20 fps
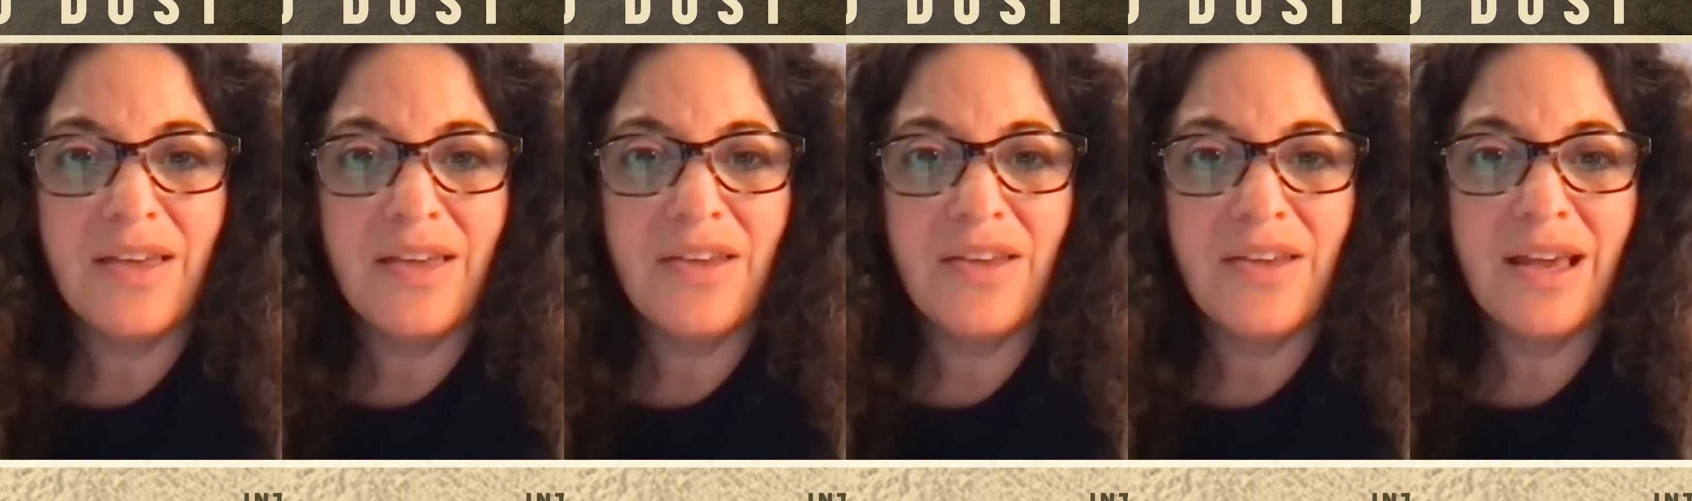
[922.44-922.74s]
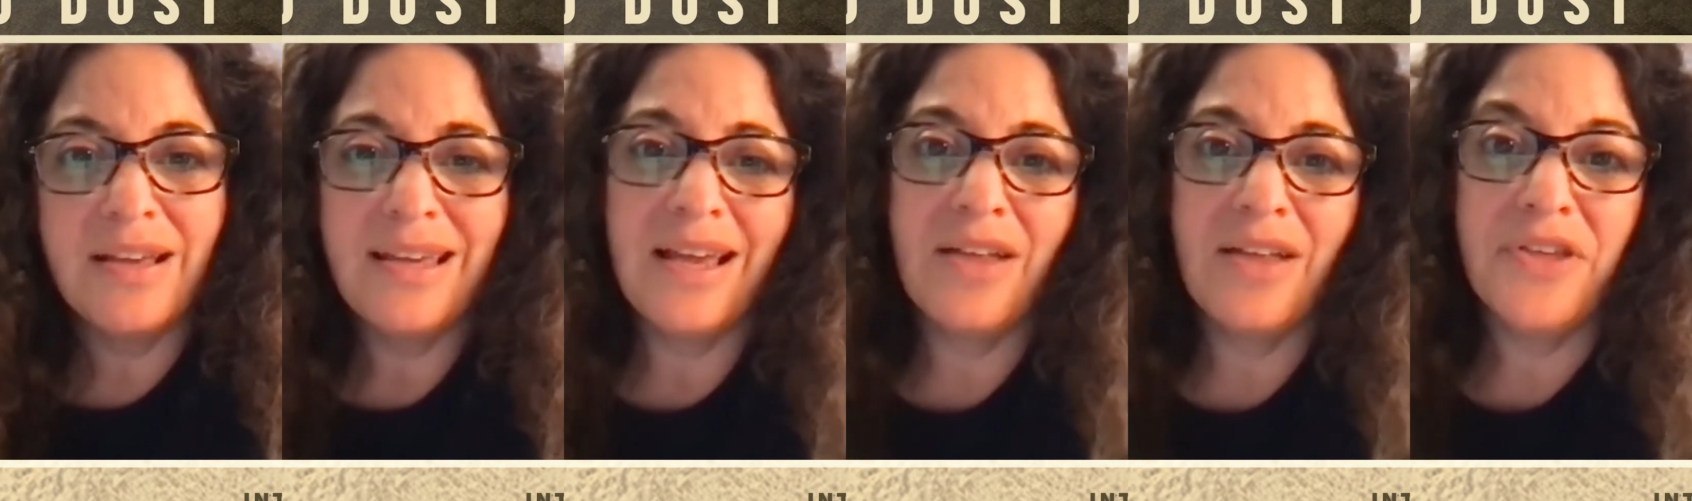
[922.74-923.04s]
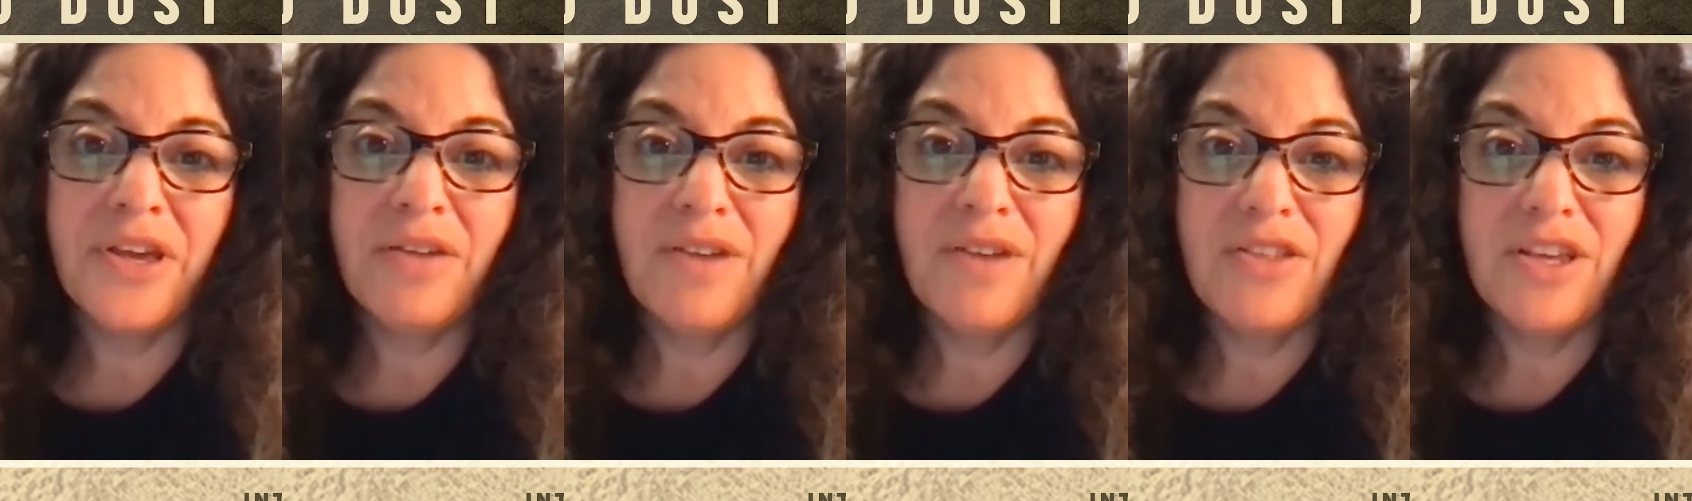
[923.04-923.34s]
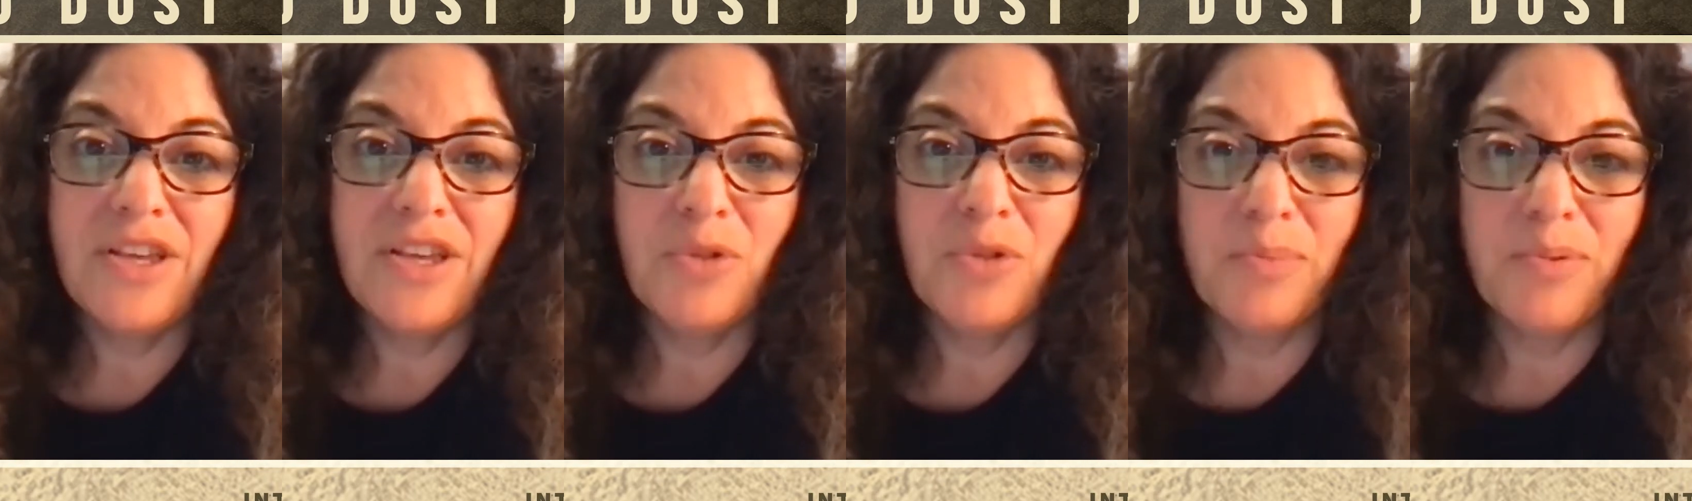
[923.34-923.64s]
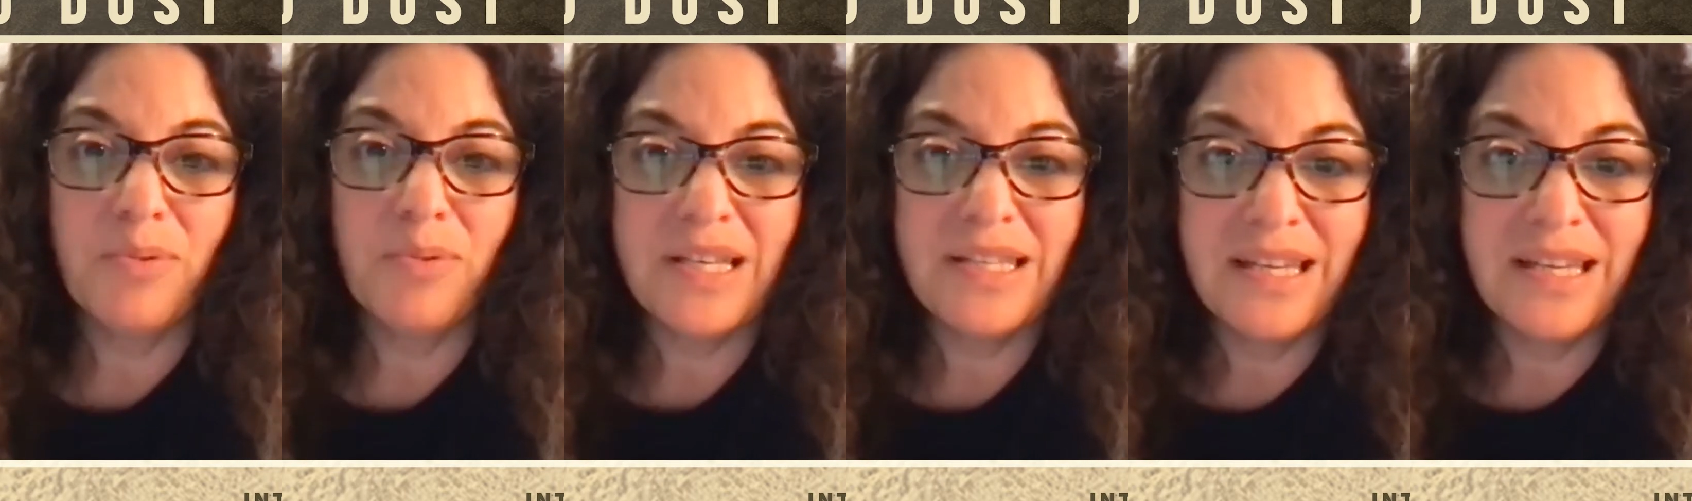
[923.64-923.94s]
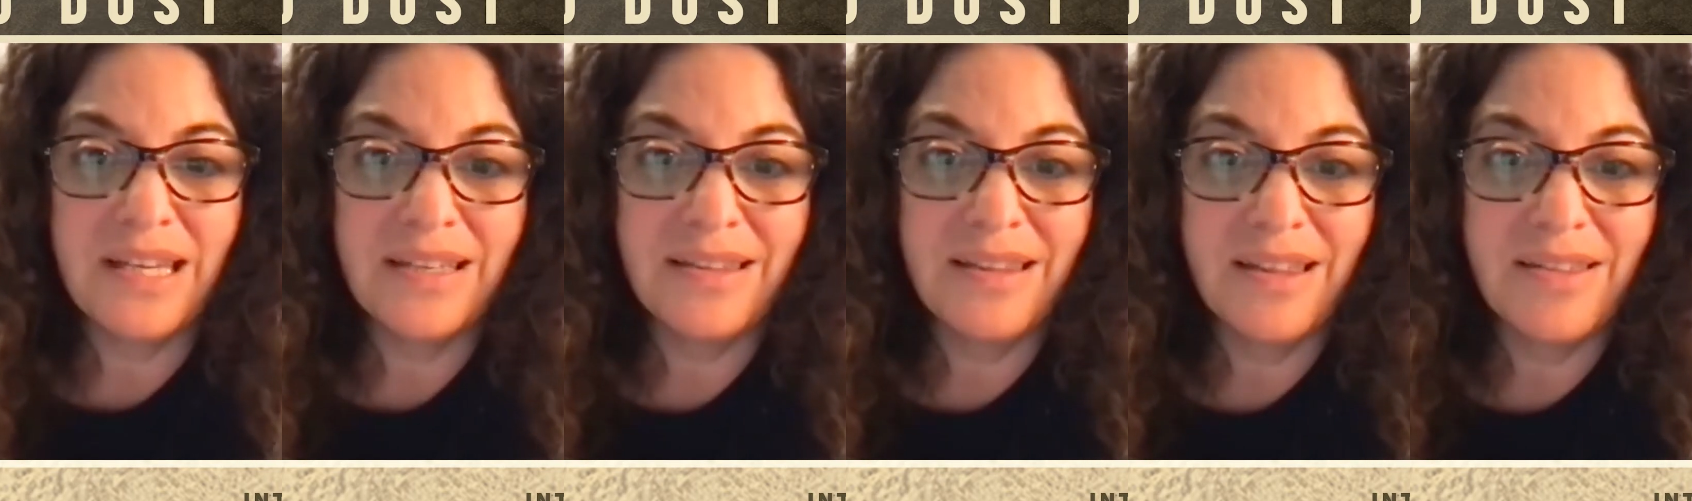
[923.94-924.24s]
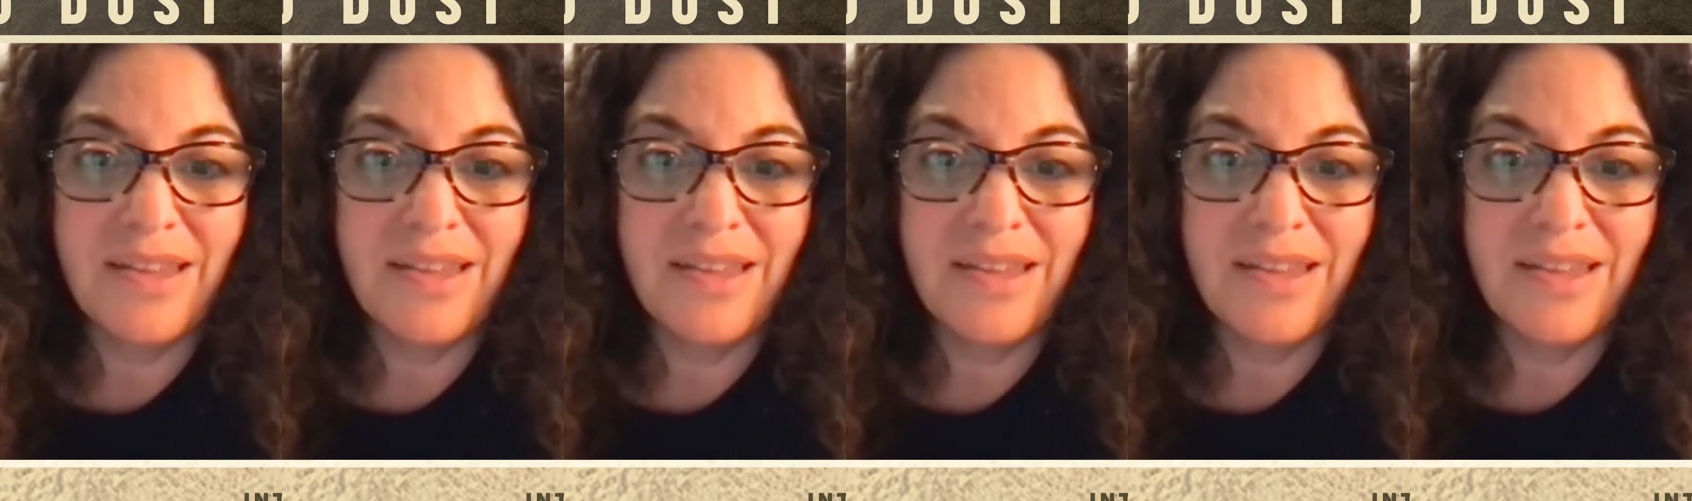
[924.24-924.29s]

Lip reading: I can't think of anything more pressing